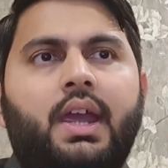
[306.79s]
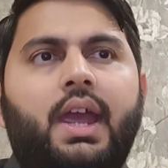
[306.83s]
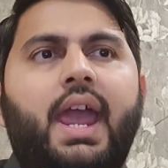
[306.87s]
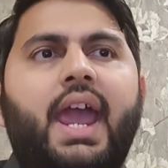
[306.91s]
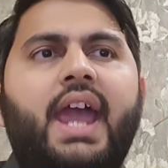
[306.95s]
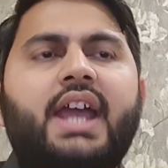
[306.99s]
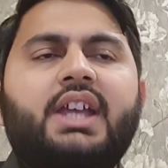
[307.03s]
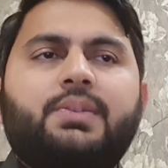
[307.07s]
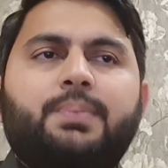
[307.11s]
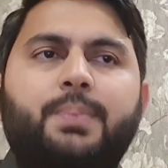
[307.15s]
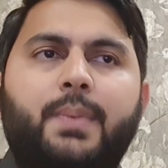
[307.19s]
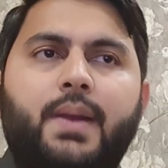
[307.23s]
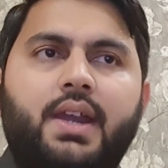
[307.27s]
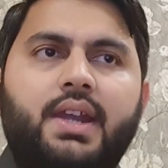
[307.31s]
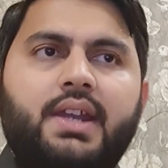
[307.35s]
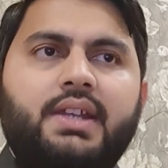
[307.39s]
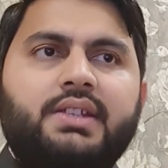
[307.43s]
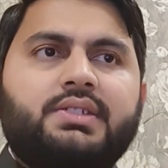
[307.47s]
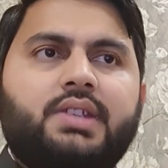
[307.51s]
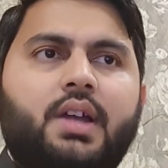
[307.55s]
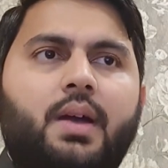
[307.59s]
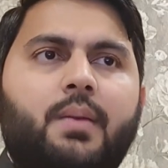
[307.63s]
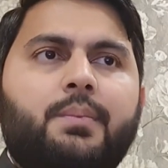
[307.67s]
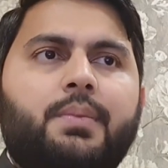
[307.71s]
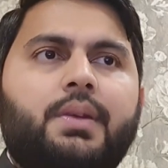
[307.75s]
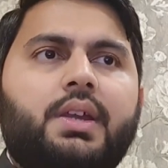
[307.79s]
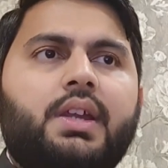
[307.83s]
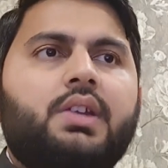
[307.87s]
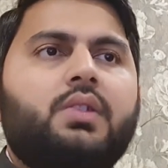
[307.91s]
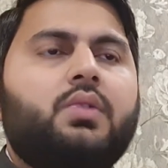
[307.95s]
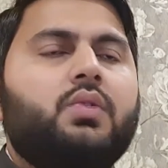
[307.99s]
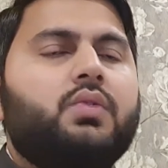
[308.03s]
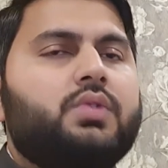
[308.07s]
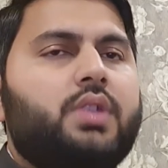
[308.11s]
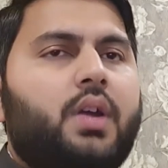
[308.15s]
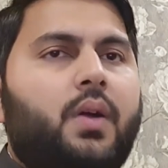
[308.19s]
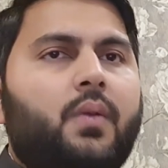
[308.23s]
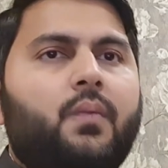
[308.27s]
Explaining something
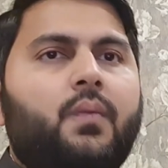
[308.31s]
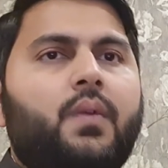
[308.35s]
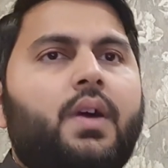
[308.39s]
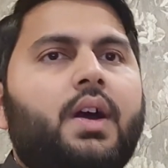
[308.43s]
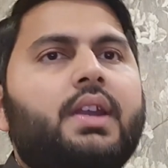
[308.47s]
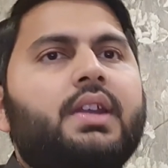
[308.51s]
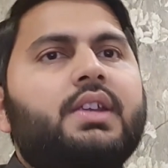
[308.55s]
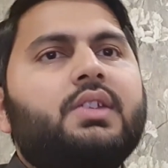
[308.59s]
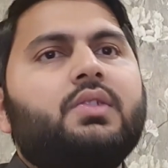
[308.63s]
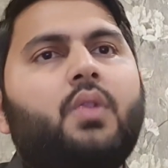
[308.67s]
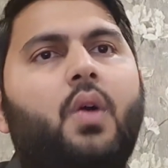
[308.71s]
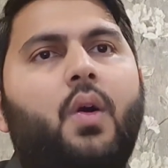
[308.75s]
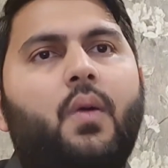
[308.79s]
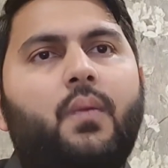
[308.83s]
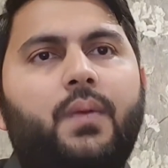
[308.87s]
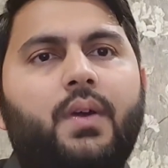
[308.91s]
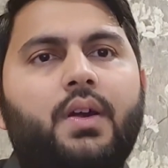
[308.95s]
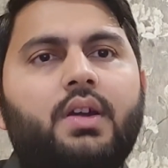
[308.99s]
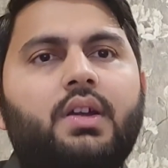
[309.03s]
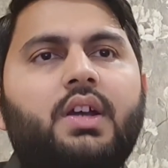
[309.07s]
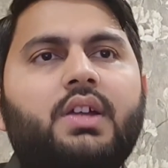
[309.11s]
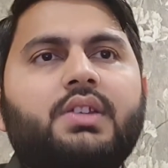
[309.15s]
to someone is often